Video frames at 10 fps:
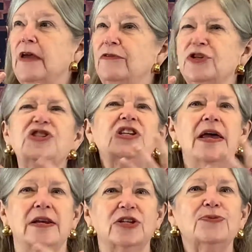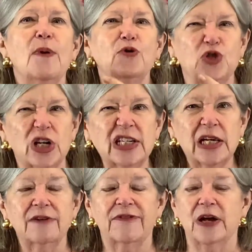the state is most
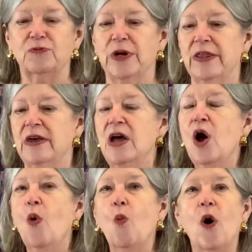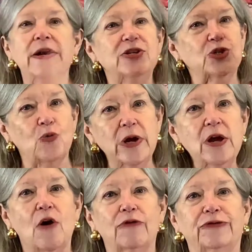identified with. One is
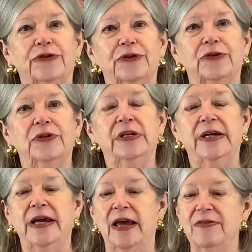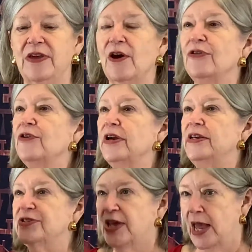Creole food, and the other
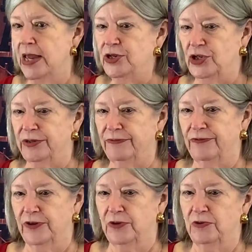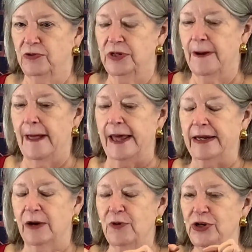is Cajun food.
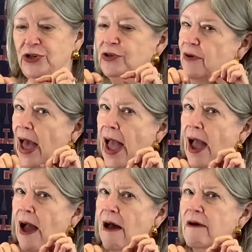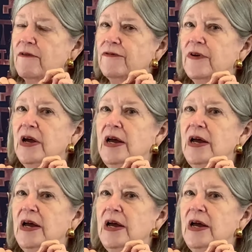Now we do have,